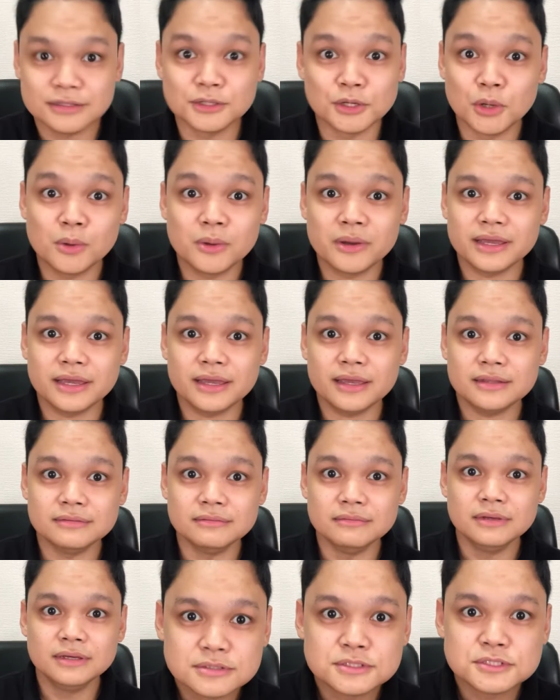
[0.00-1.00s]
go
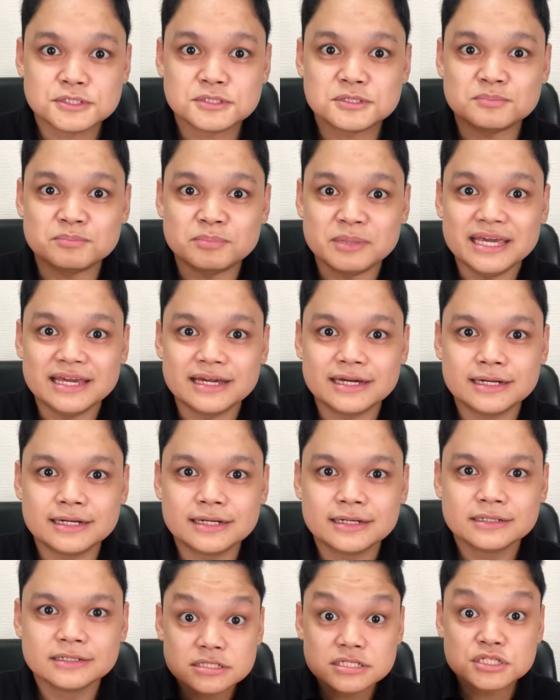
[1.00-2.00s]
ahead. Speak
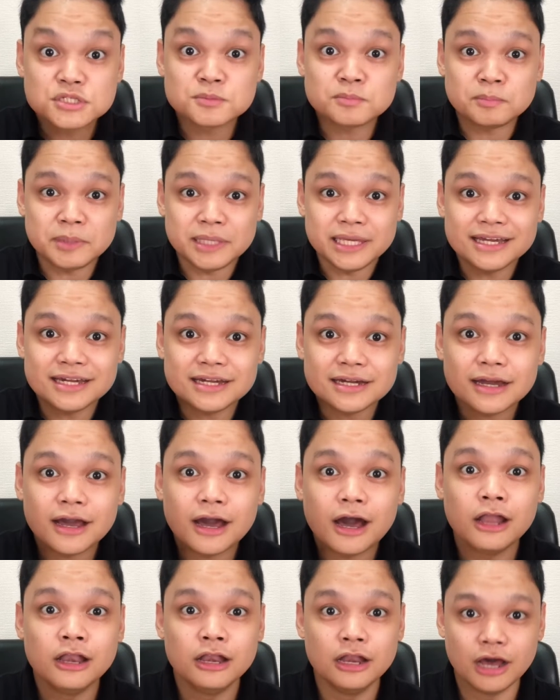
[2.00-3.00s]

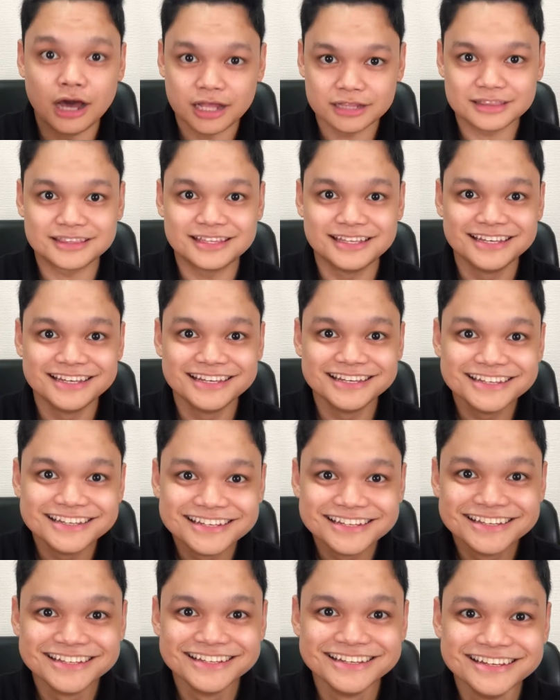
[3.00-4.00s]
a lot.
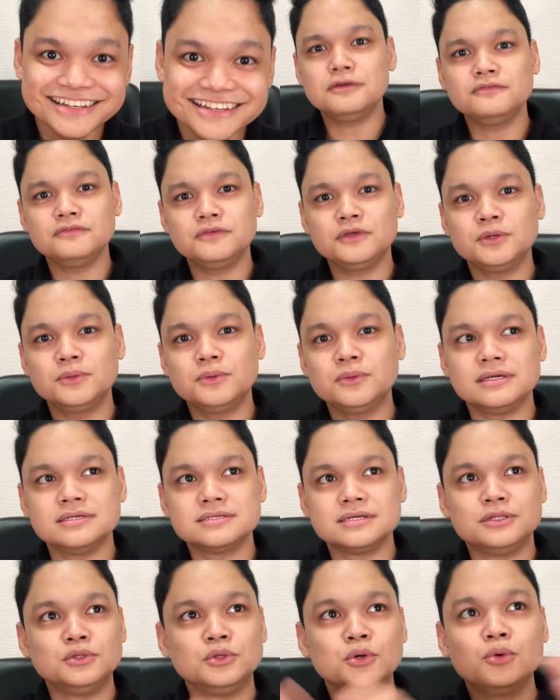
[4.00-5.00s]
The interview is
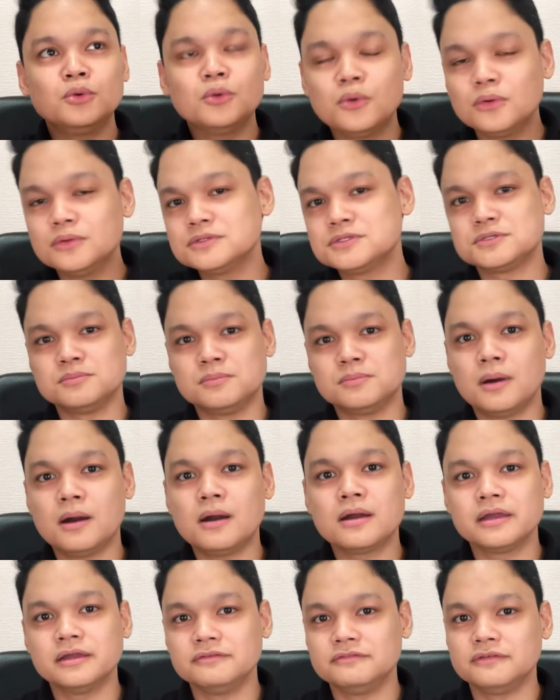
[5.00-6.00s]
a
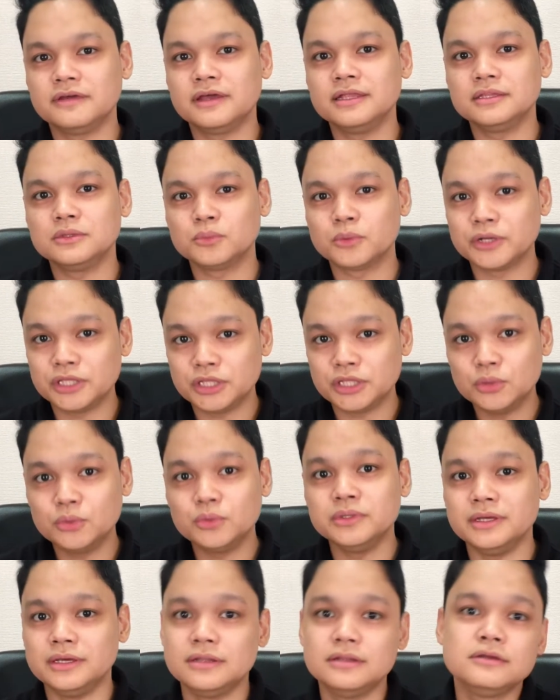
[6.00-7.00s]
no-holds-bar event where you,
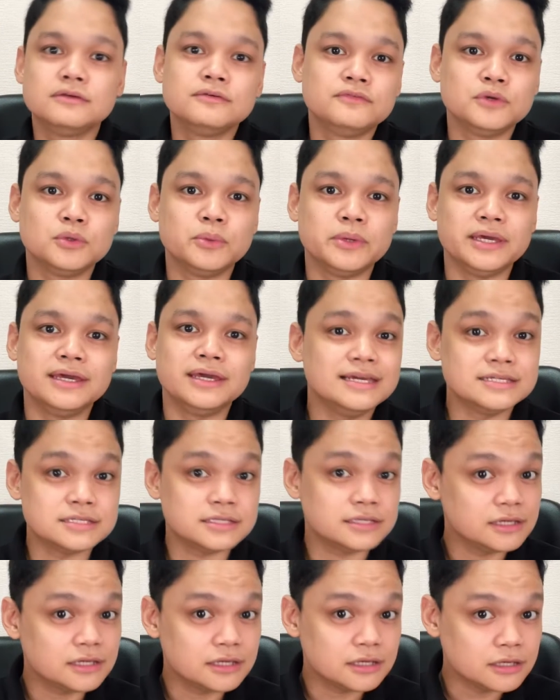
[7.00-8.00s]
the interviewee, is
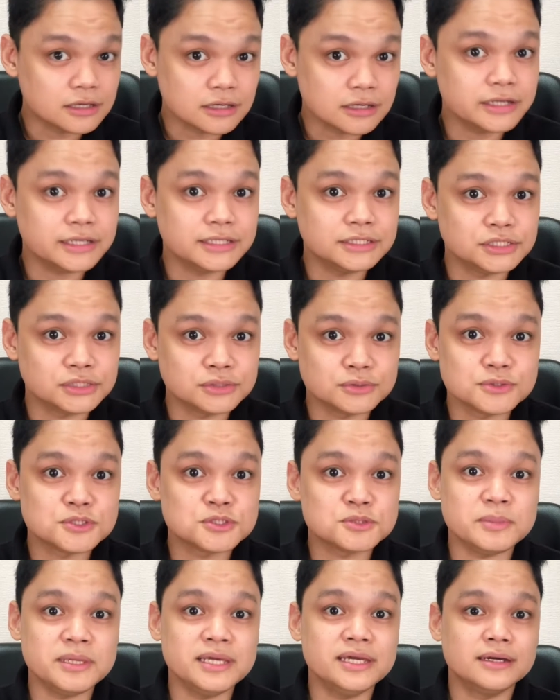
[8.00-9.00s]
encouraged to
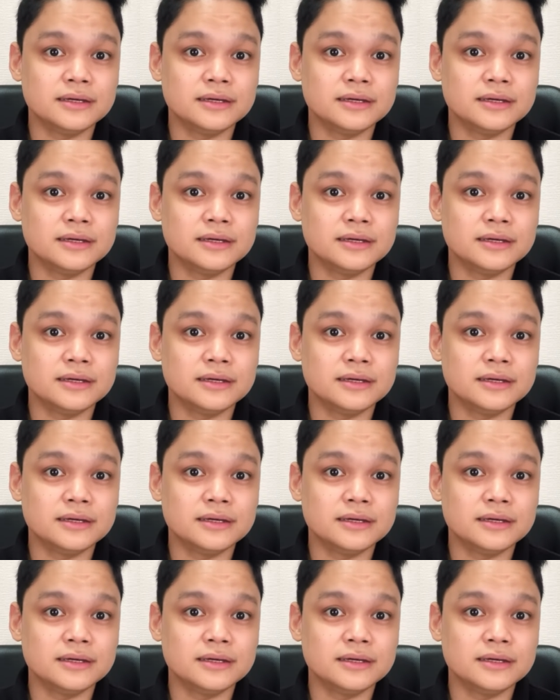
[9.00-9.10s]
speak a